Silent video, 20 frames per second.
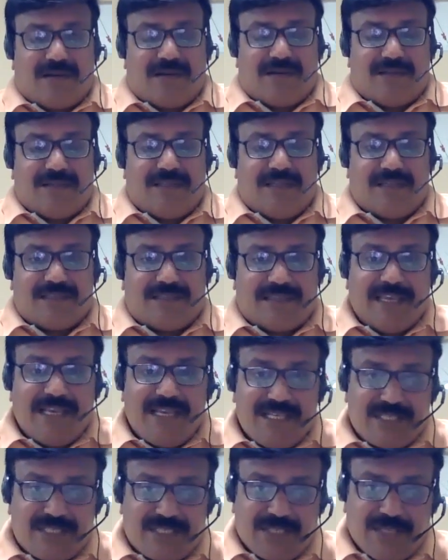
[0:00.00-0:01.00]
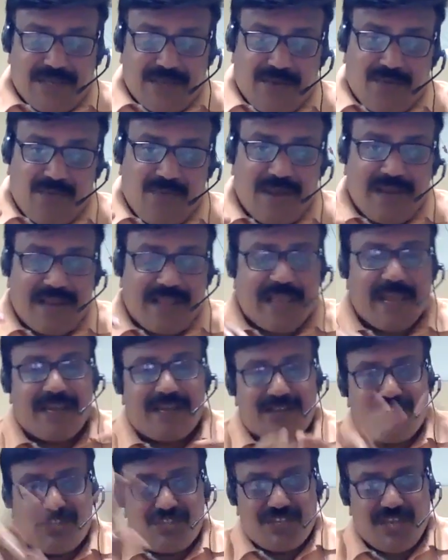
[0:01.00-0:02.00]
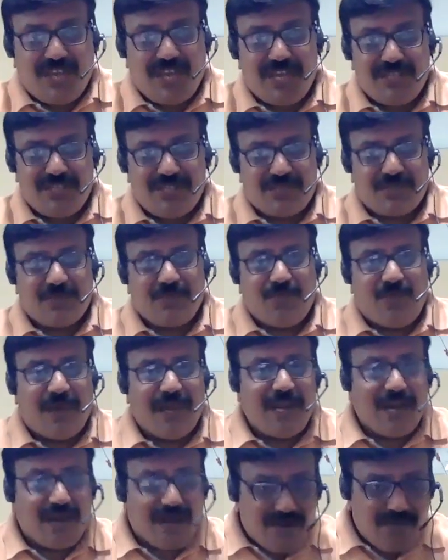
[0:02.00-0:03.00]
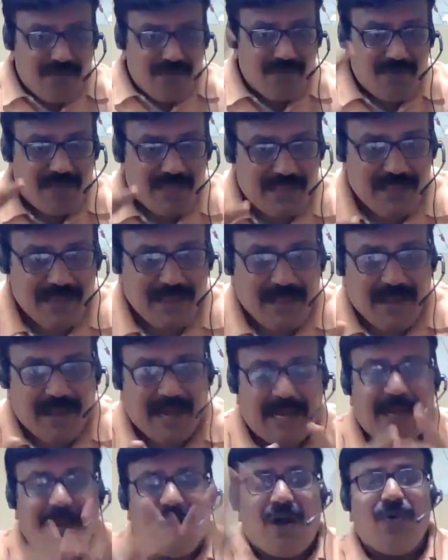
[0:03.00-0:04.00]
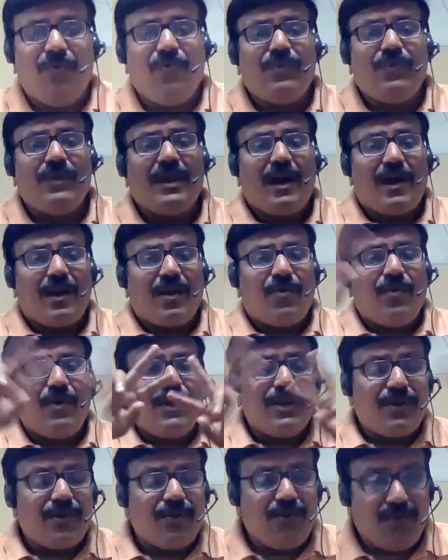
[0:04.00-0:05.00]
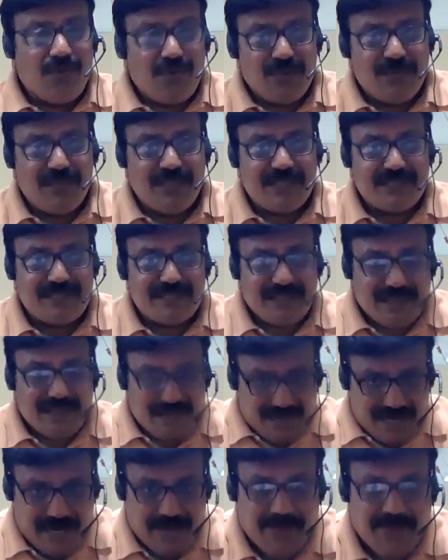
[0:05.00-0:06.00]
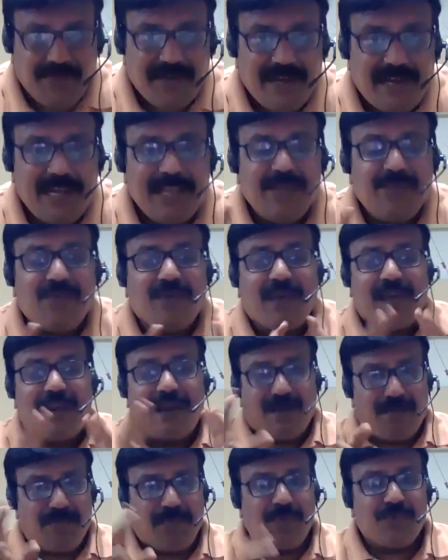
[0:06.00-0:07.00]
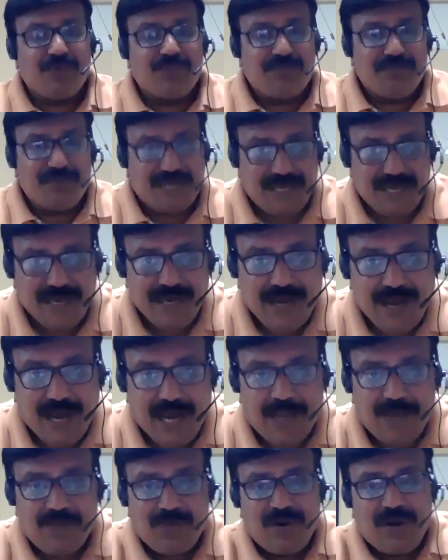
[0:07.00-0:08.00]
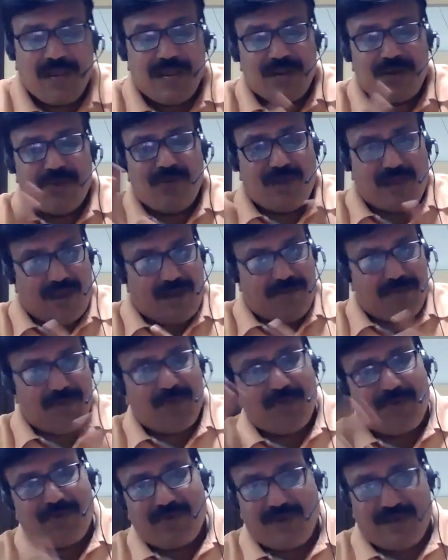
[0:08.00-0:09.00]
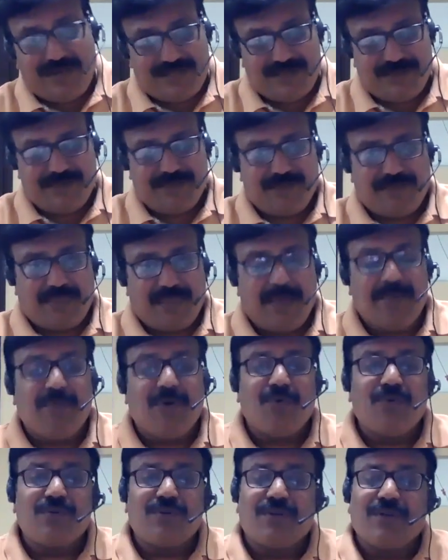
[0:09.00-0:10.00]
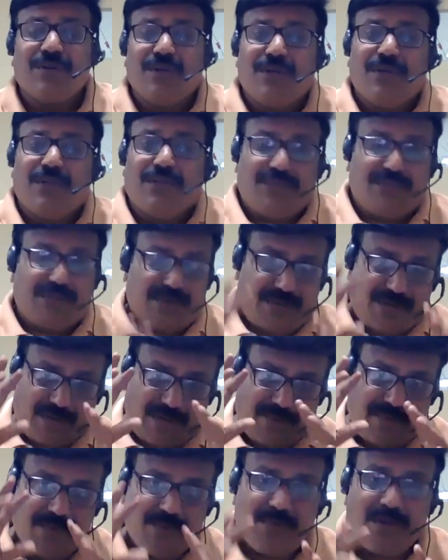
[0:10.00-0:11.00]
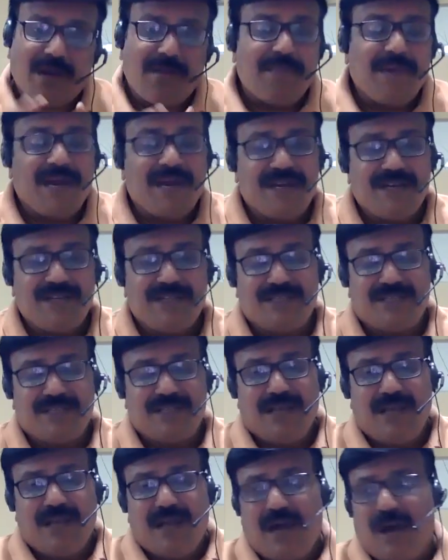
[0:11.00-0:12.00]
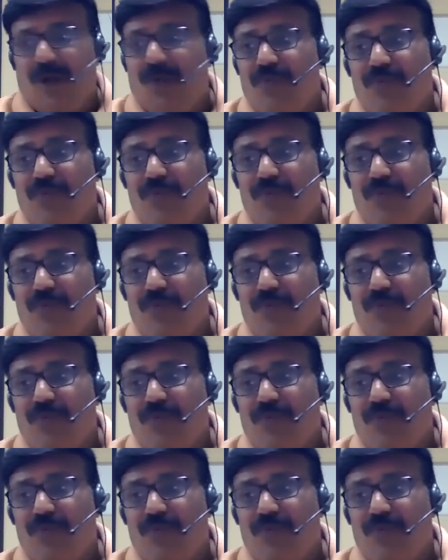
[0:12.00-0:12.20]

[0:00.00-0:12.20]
the things will get changed while reviewing, and how we are going to do this, definitely you can approach me. I would like to help you out, guys, about the review commands, how